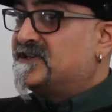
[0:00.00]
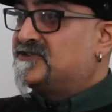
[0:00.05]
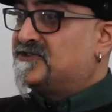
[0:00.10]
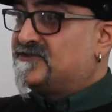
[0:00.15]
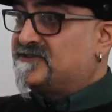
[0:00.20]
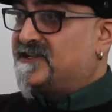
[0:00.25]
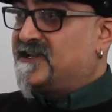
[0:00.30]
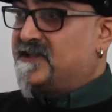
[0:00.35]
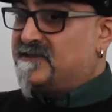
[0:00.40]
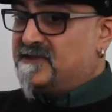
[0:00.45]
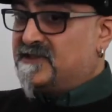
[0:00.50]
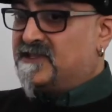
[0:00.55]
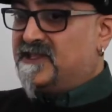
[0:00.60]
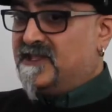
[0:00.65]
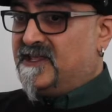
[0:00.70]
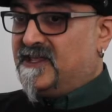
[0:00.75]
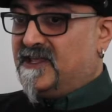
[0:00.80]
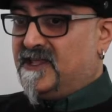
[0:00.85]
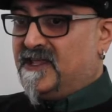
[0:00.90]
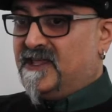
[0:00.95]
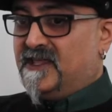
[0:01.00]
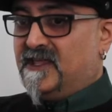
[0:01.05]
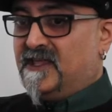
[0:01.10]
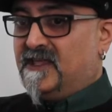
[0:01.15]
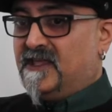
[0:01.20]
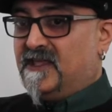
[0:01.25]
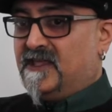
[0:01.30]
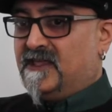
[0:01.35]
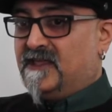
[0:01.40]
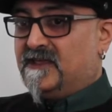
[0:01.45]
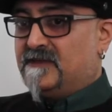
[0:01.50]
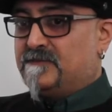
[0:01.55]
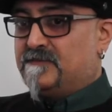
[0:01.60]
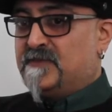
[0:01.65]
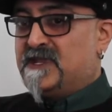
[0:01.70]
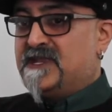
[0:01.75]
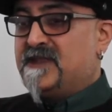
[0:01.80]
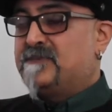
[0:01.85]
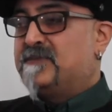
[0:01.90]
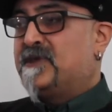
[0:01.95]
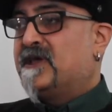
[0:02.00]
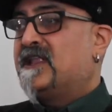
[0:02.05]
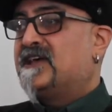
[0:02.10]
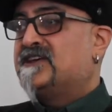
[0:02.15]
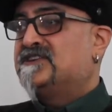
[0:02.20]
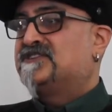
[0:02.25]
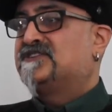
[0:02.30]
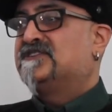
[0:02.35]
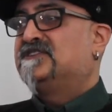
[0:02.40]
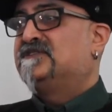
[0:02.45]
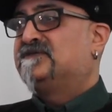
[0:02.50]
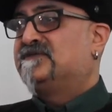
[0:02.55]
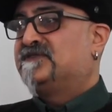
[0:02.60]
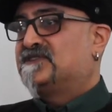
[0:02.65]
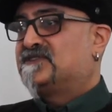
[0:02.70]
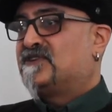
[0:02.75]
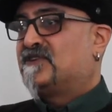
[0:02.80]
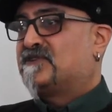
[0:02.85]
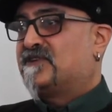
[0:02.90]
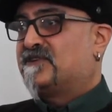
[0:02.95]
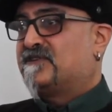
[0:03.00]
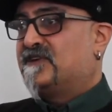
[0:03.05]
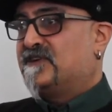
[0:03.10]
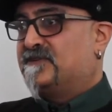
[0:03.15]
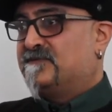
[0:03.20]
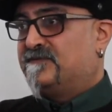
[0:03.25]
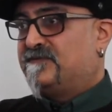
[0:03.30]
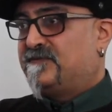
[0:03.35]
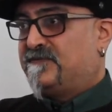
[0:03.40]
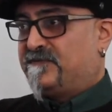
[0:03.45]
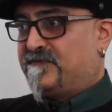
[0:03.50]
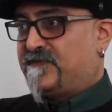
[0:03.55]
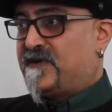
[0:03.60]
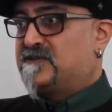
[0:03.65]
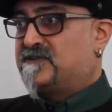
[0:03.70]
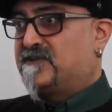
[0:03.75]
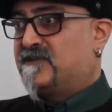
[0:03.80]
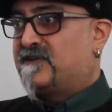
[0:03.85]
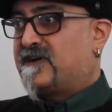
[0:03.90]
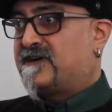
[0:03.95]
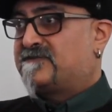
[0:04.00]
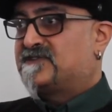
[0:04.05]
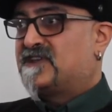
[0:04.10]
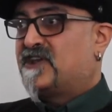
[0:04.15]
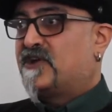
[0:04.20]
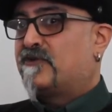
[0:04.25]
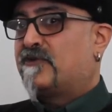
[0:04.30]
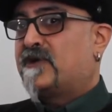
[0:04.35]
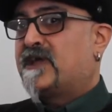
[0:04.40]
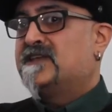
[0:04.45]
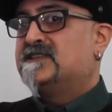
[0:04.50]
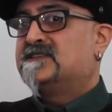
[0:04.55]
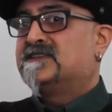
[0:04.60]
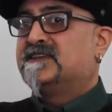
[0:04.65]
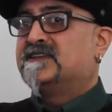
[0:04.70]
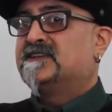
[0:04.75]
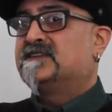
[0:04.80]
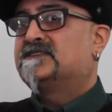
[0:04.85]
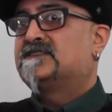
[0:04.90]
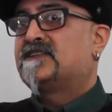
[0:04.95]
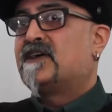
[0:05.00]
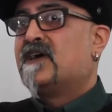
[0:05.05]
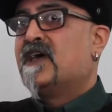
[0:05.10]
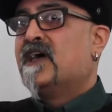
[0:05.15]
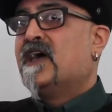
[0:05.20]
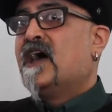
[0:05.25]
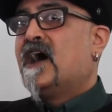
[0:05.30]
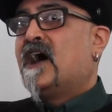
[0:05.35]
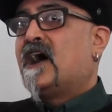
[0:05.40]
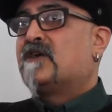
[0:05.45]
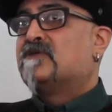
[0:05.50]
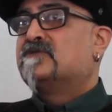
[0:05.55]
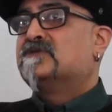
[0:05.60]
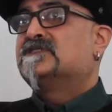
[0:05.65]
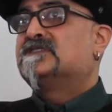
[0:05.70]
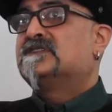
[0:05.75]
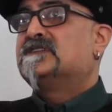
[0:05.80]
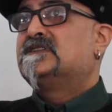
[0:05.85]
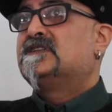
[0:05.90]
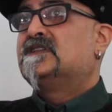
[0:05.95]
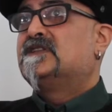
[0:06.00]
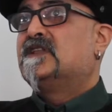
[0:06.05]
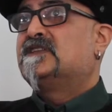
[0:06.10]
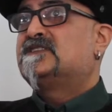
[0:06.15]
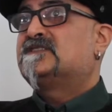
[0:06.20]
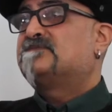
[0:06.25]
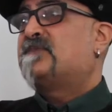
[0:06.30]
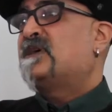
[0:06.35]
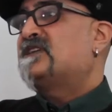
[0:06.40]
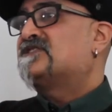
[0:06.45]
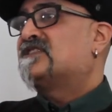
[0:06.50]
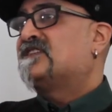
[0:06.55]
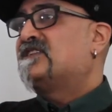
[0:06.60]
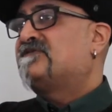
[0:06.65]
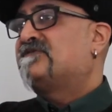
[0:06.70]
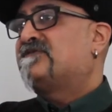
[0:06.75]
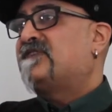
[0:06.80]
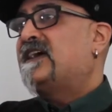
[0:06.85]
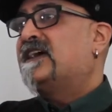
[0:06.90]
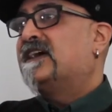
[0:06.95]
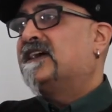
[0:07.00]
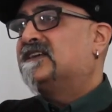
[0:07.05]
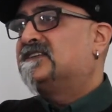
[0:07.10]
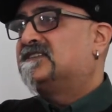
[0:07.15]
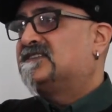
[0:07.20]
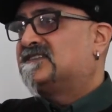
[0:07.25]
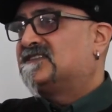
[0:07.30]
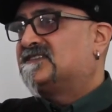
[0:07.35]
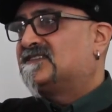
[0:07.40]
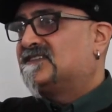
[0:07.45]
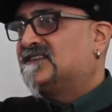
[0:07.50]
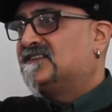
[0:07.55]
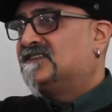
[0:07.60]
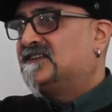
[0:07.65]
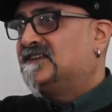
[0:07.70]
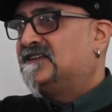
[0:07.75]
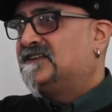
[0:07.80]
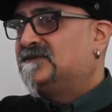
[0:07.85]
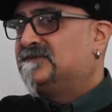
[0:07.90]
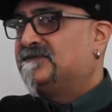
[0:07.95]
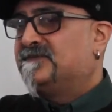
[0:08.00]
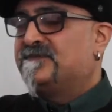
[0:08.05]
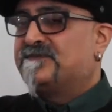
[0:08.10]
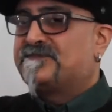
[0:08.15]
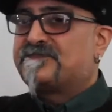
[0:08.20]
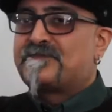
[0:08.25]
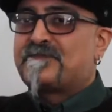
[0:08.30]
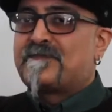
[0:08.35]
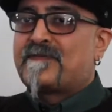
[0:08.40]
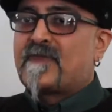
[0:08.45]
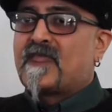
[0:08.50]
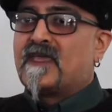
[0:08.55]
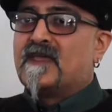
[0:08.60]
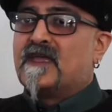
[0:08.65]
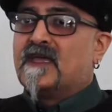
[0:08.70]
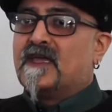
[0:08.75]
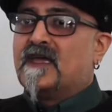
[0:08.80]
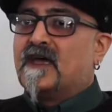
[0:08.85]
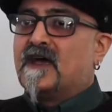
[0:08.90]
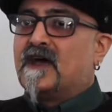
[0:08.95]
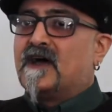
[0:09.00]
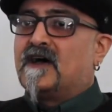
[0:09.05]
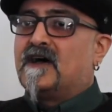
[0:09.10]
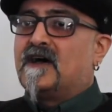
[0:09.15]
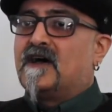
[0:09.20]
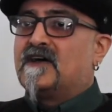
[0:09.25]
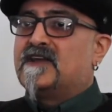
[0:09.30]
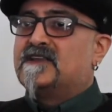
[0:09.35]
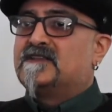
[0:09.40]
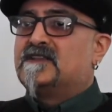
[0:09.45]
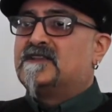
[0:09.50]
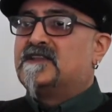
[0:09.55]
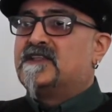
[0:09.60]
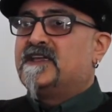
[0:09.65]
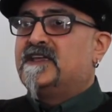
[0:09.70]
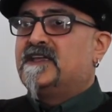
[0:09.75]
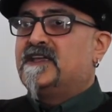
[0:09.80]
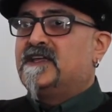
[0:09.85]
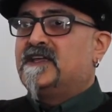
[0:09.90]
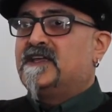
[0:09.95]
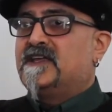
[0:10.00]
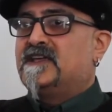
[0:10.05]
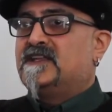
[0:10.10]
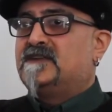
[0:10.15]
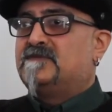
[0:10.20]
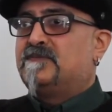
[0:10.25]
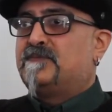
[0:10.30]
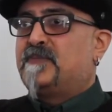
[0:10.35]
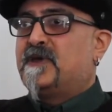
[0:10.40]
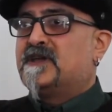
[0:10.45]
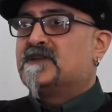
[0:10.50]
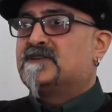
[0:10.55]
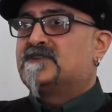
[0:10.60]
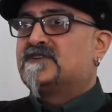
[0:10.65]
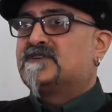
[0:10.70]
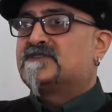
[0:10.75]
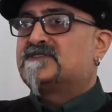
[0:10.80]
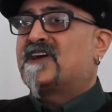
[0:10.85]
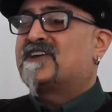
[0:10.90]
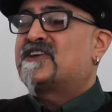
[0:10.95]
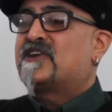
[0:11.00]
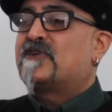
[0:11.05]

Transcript: interested in the manipulation of photographs, creating stuff. I was special effects. I did pictures. I